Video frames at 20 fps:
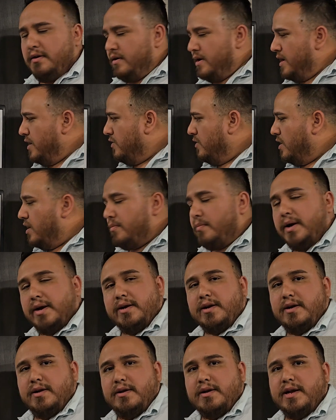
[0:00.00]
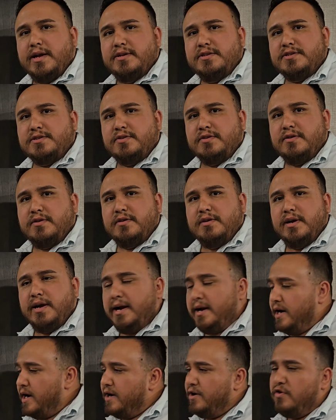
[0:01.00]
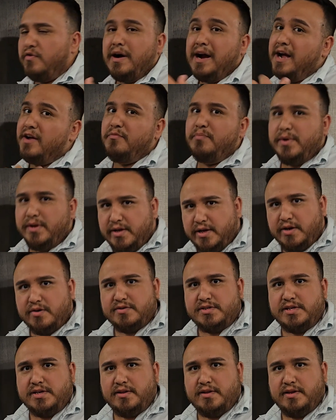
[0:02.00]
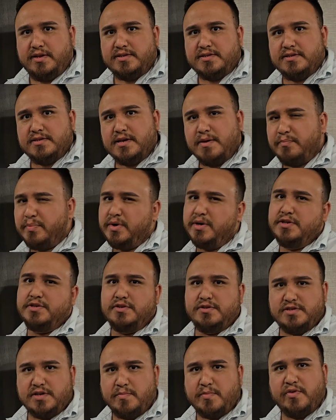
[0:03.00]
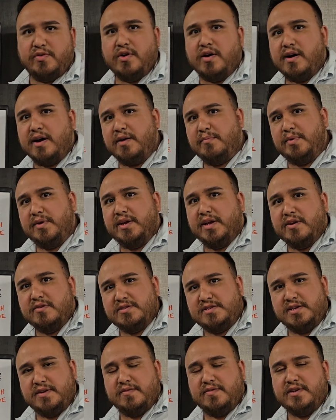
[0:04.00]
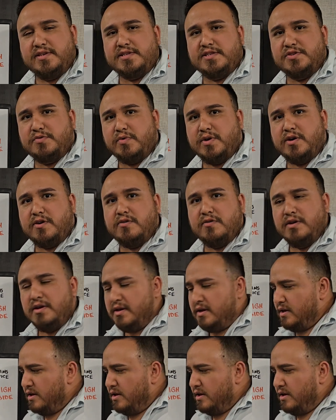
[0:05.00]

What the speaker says: Now, on my condenser, and I know I've been guilty of this. I'm pretty sure some of y'all have been guilty of this as well.